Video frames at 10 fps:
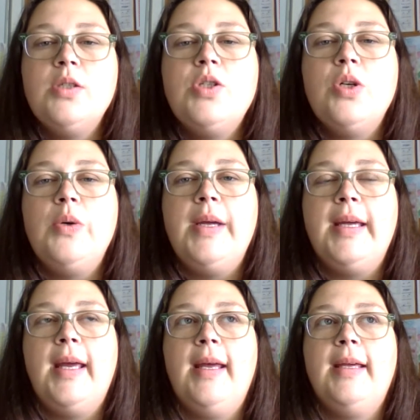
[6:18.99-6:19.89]

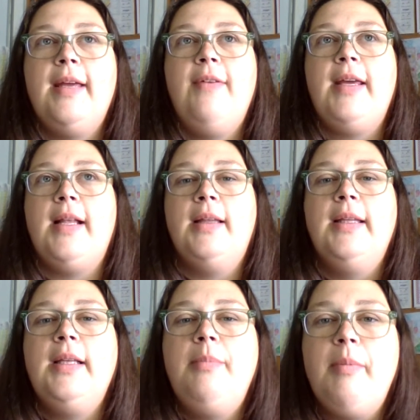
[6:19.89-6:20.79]
doing, giving it a
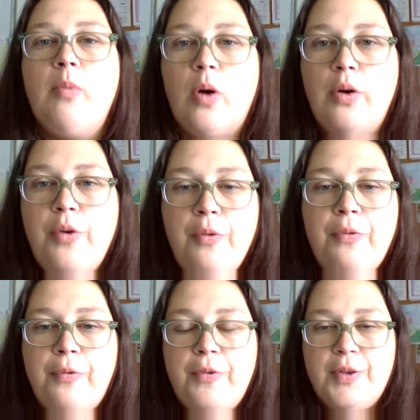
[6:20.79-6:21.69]
little bit more
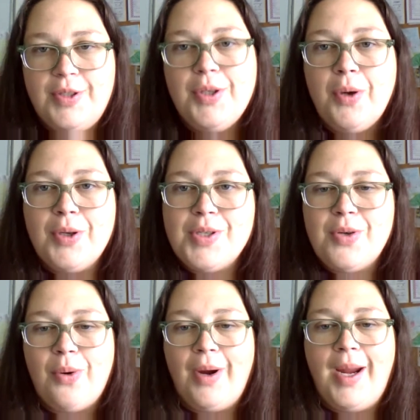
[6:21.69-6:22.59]
oomph to your
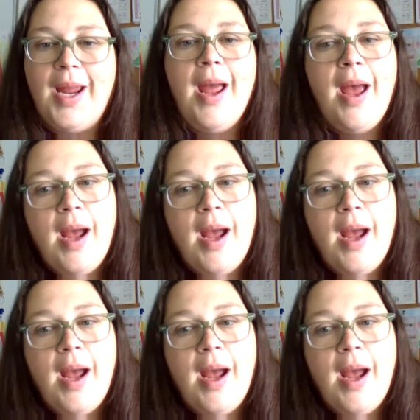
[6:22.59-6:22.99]
story,